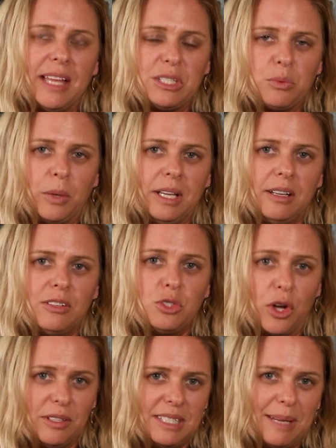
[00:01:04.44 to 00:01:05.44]
that's when
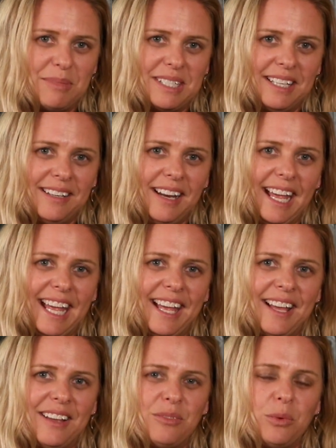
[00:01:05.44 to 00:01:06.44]
John steps in
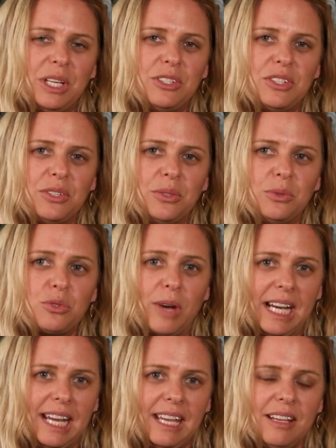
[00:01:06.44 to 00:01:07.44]
and we do
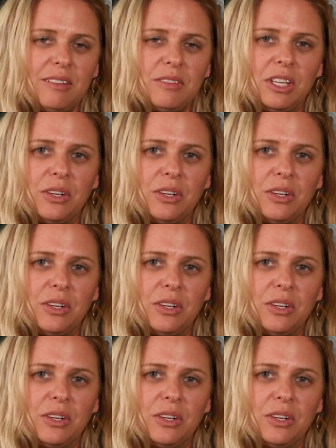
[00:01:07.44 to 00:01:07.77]
training.